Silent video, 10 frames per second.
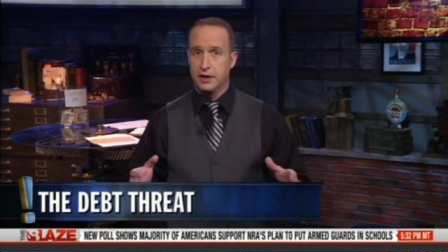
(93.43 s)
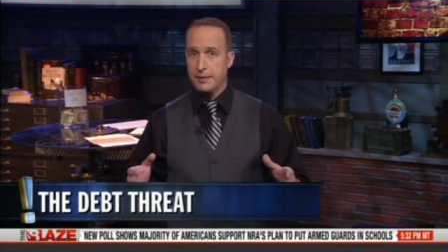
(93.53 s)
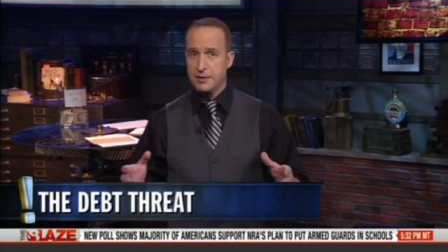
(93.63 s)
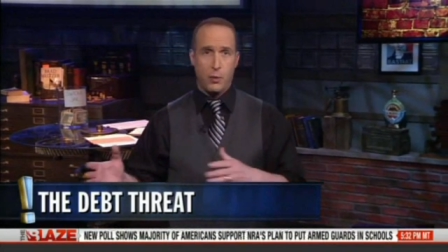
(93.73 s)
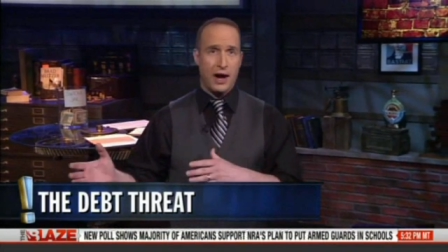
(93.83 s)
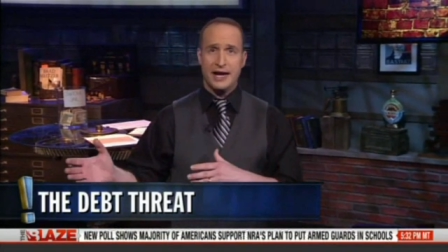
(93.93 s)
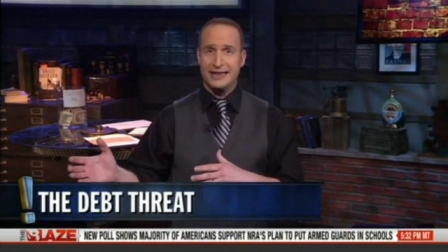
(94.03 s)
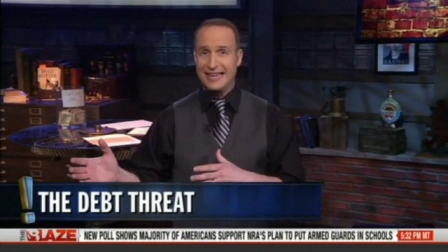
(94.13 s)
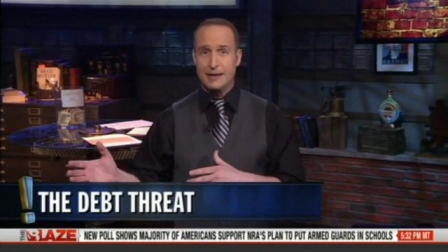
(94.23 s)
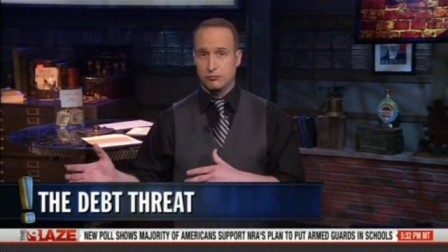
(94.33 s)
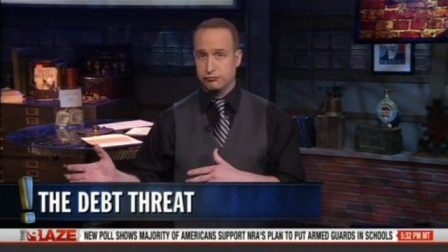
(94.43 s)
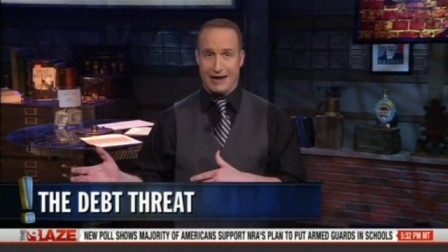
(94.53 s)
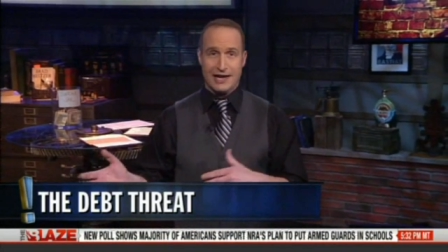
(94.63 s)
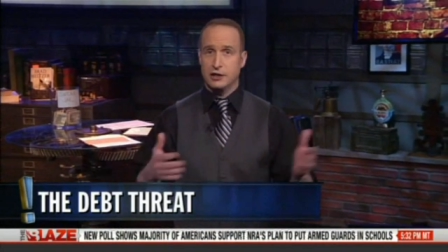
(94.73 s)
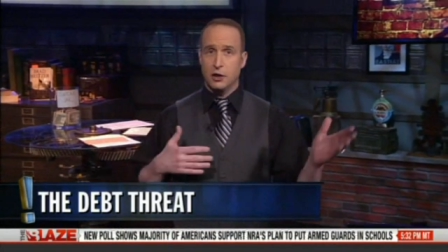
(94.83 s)
I mean, why not let him
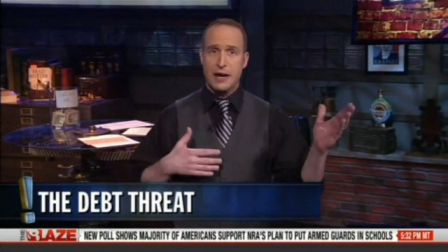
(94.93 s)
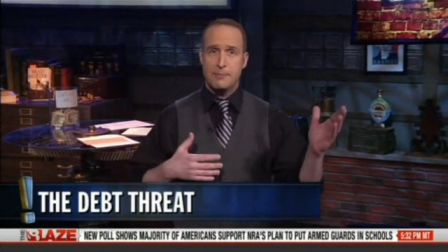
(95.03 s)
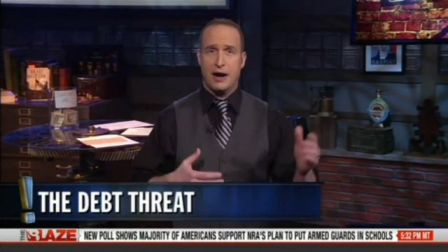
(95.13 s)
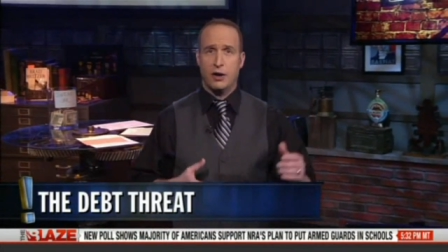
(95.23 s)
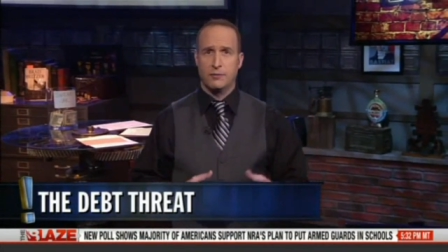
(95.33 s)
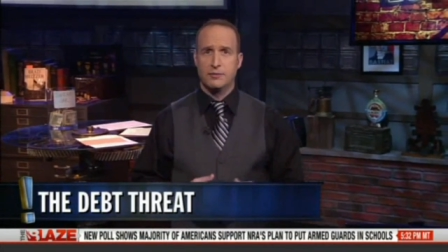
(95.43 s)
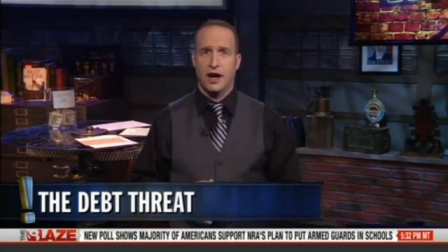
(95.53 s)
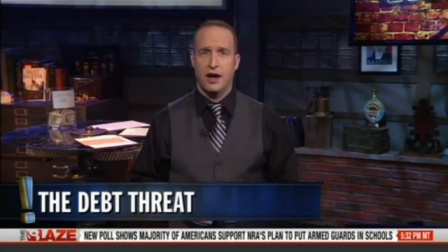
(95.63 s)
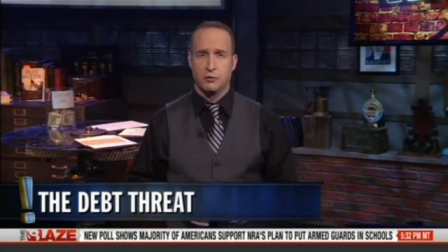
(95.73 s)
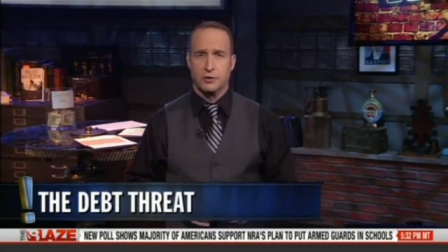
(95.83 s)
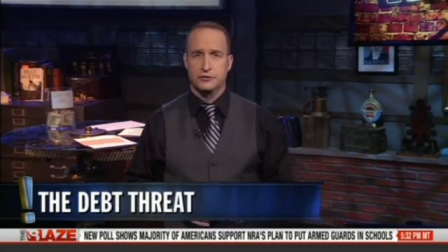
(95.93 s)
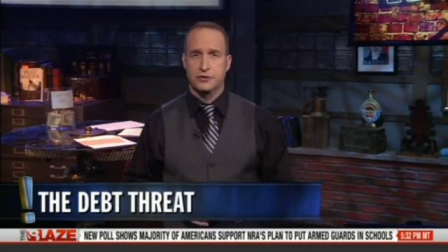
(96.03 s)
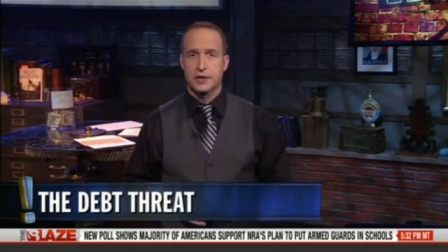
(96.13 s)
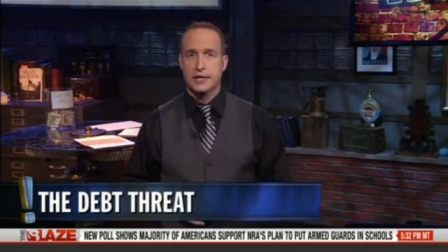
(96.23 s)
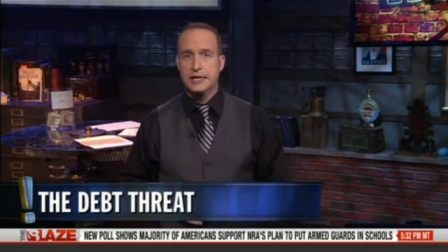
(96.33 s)
wrangle away power from Congress?